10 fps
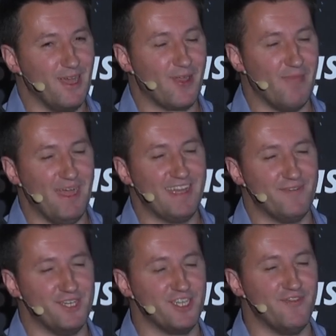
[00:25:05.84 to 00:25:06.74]
Okay, my
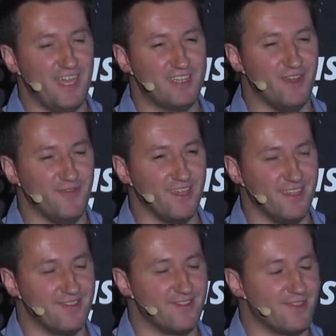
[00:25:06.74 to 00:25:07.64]
definition of high traffic
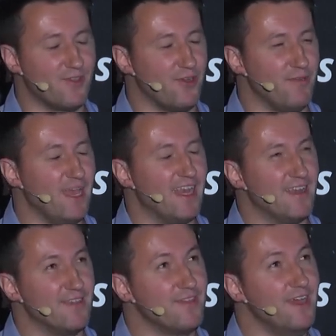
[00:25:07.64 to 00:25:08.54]
is kernel mailing
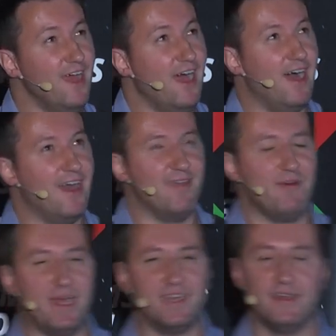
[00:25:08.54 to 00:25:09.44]
list. Never
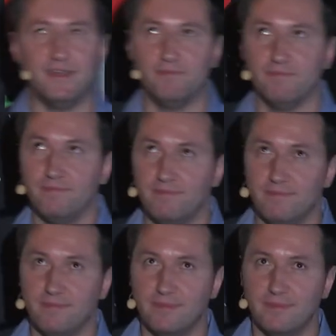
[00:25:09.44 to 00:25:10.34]
mind.
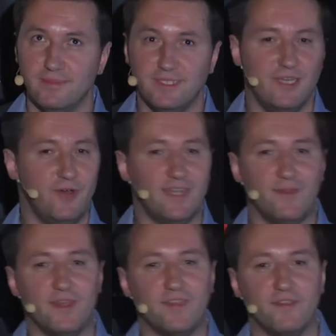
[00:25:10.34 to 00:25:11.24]
No, I
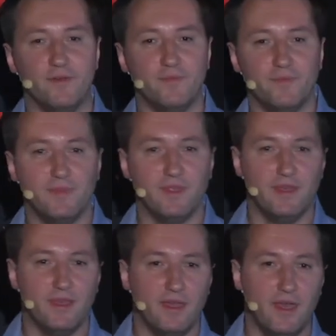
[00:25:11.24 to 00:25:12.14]
don't think so.
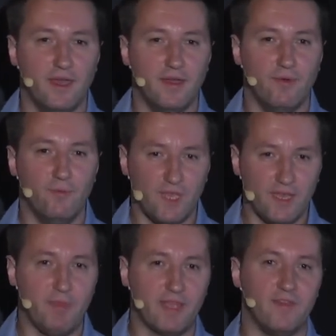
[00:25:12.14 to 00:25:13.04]
We
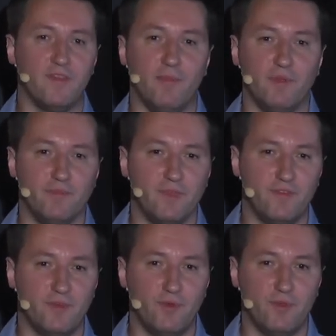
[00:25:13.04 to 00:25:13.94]
can make this happen. If
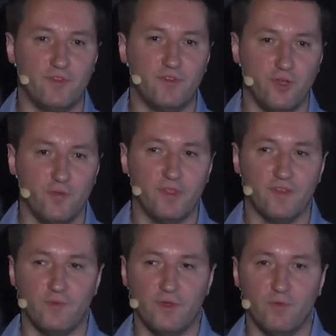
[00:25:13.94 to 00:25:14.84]
someone wants to toy with
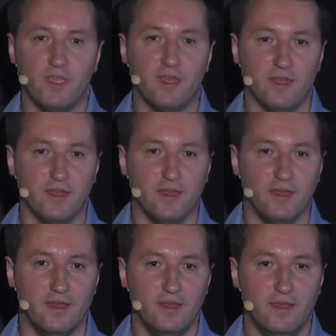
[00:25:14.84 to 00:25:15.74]
this one, we can
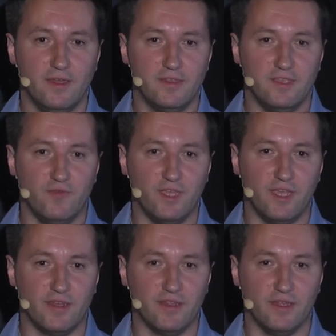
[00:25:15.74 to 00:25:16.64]
see if we
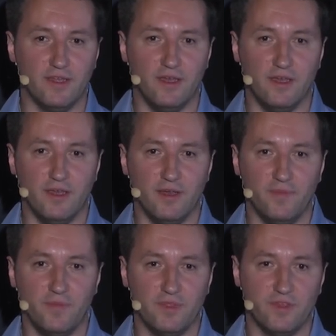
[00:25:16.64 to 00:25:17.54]
get
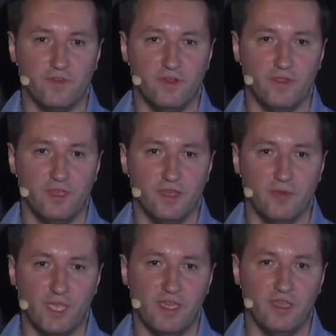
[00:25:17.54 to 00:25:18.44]
this on the
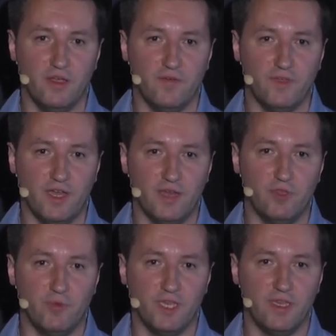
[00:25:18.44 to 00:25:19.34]
wiki of the
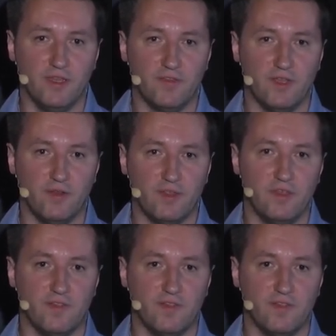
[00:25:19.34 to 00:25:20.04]
IW wiki and say, look, these